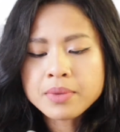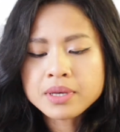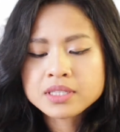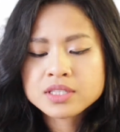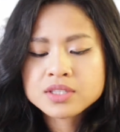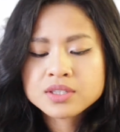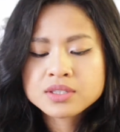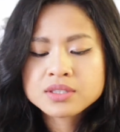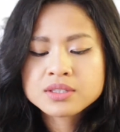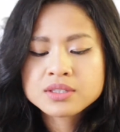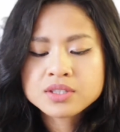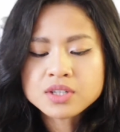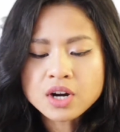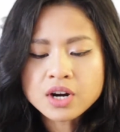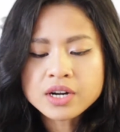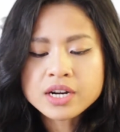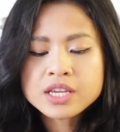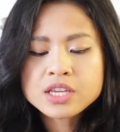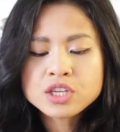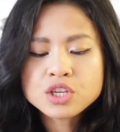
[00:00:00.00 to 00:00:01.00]

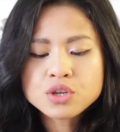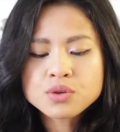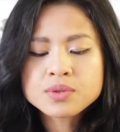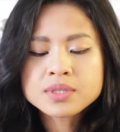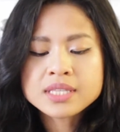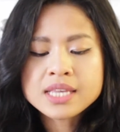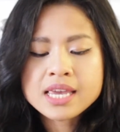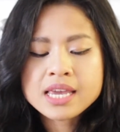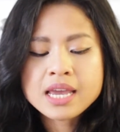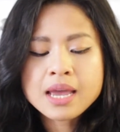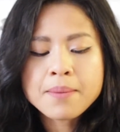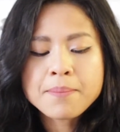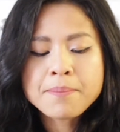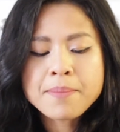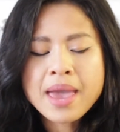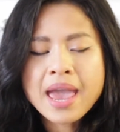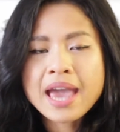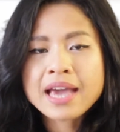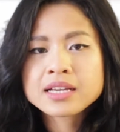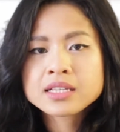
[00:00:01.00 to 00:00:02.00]
started using
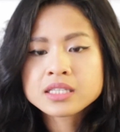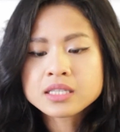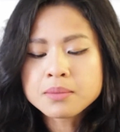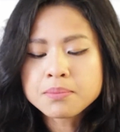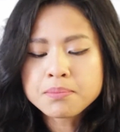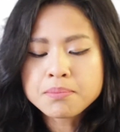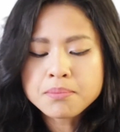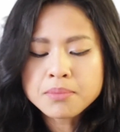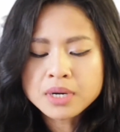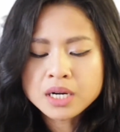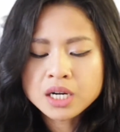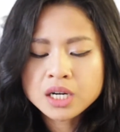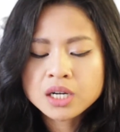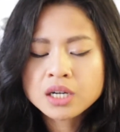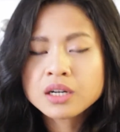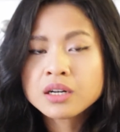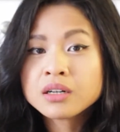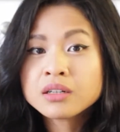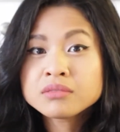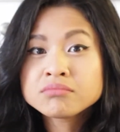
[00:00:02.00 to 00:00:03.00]
MAC's
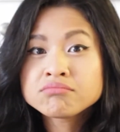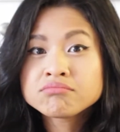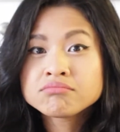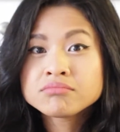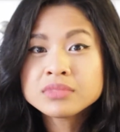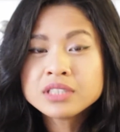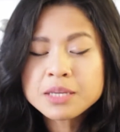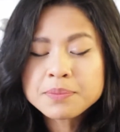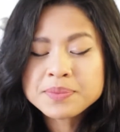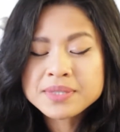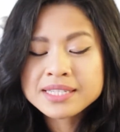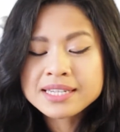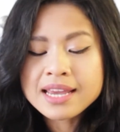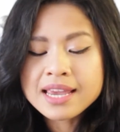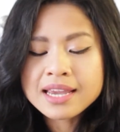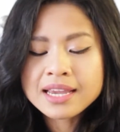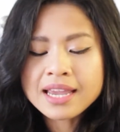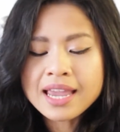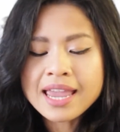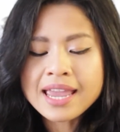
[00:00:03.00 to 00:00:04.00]
Mehr
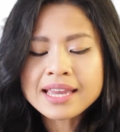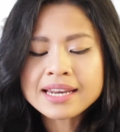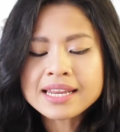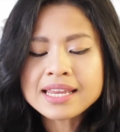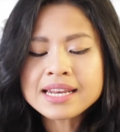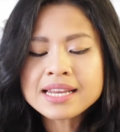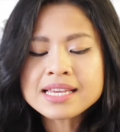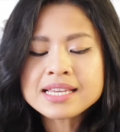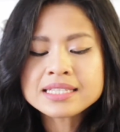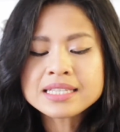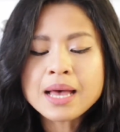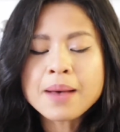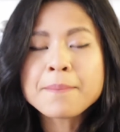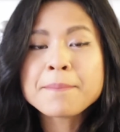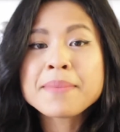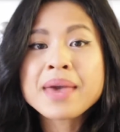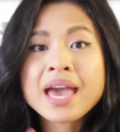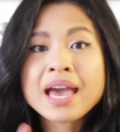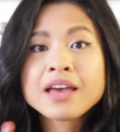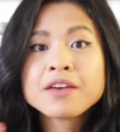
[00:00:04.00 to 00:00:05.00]
lipstick. It is a
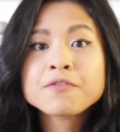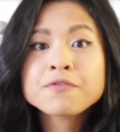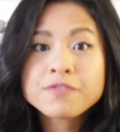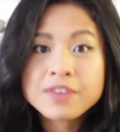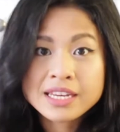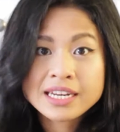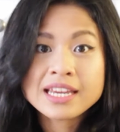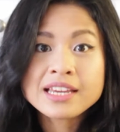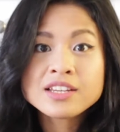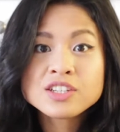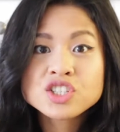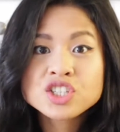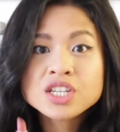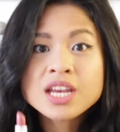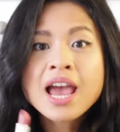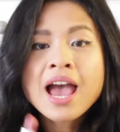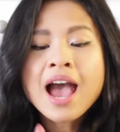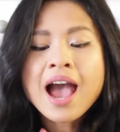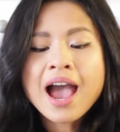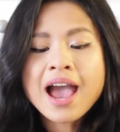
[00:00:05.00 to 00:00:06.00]
matte finish.
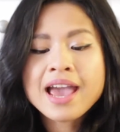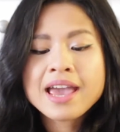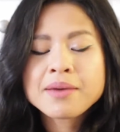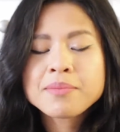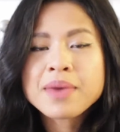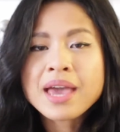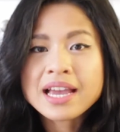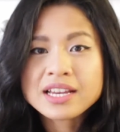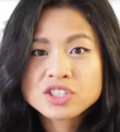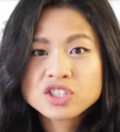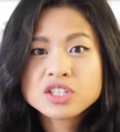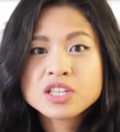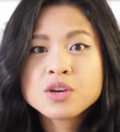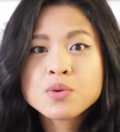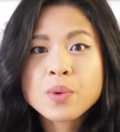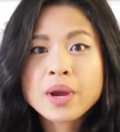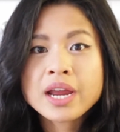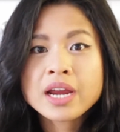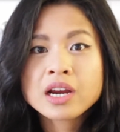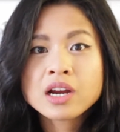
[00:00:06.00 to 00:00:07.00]
I'm actually
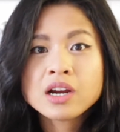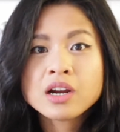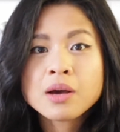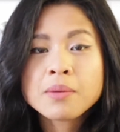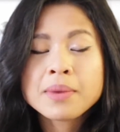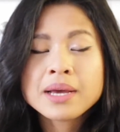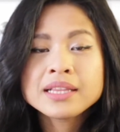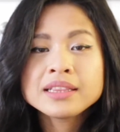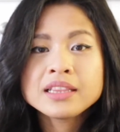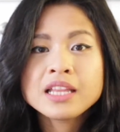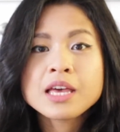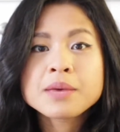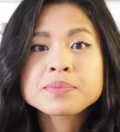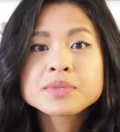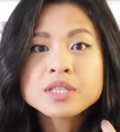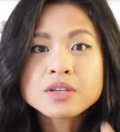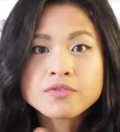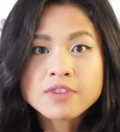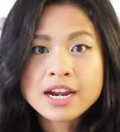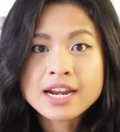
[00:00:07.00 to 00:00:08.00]
wearing it on my
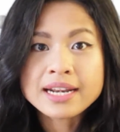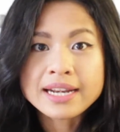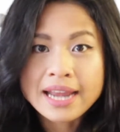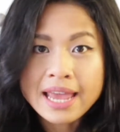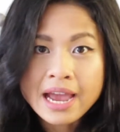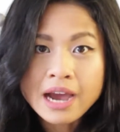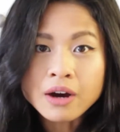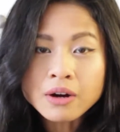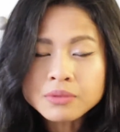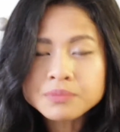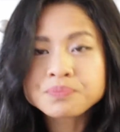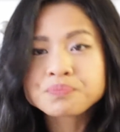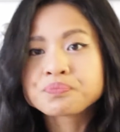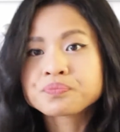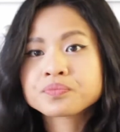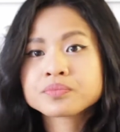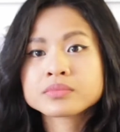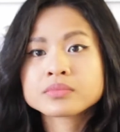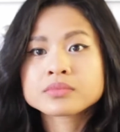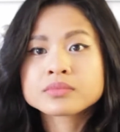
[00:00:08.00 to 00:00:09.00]
lips right now.
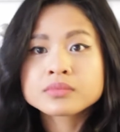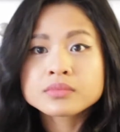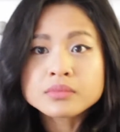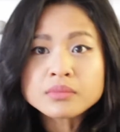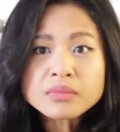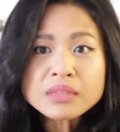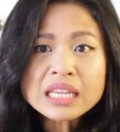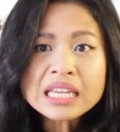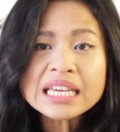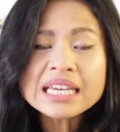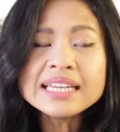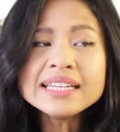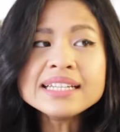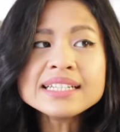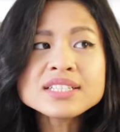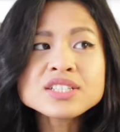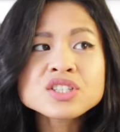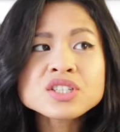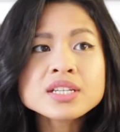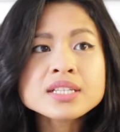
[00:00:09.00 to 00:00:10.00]
It
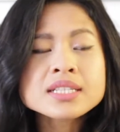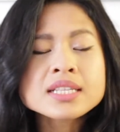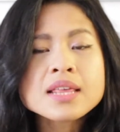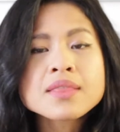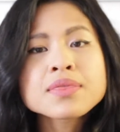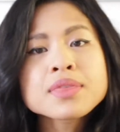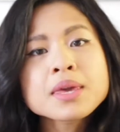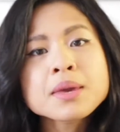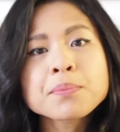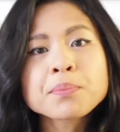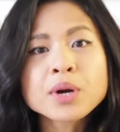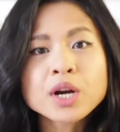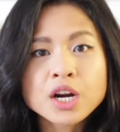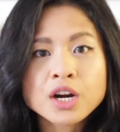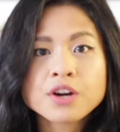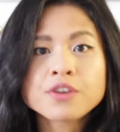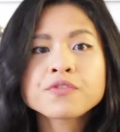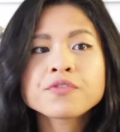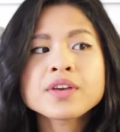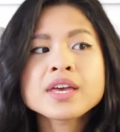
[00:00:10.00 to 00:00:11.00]
is just the
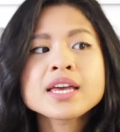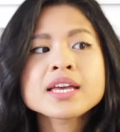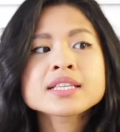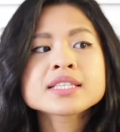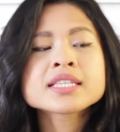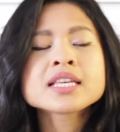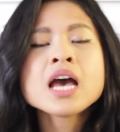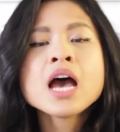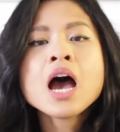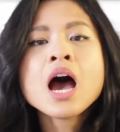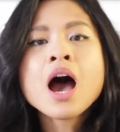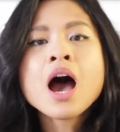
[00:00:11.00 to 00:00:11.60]
perfect